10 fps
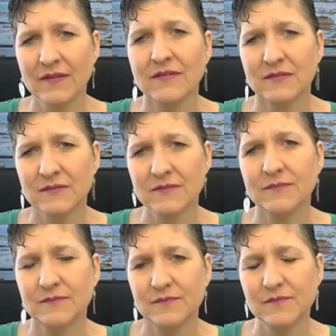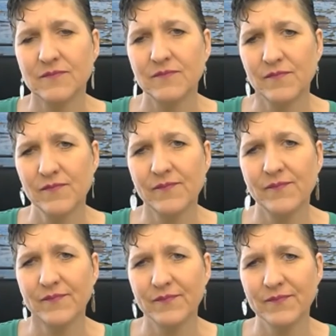
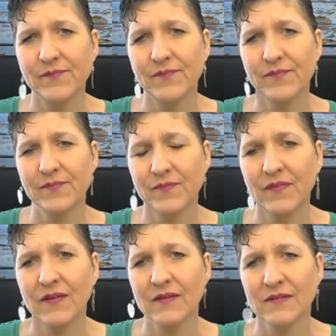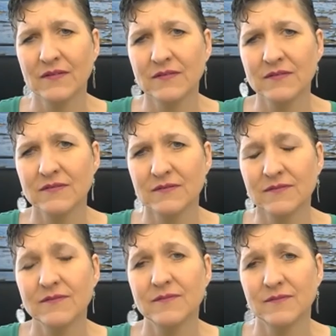
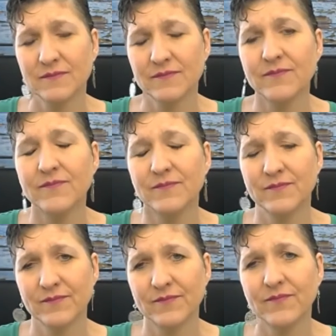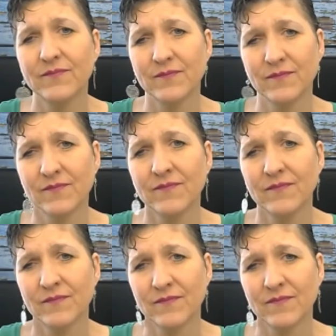
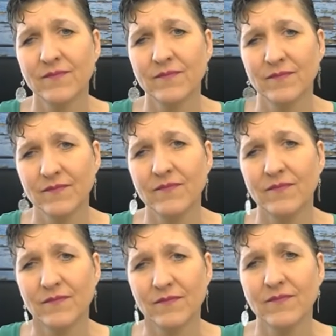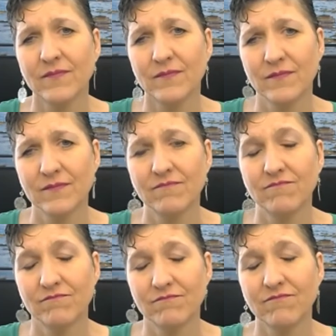
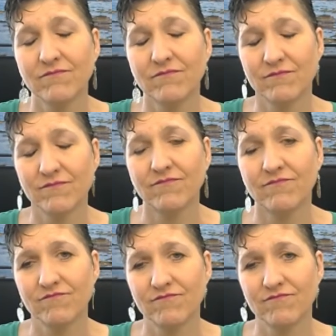(silent)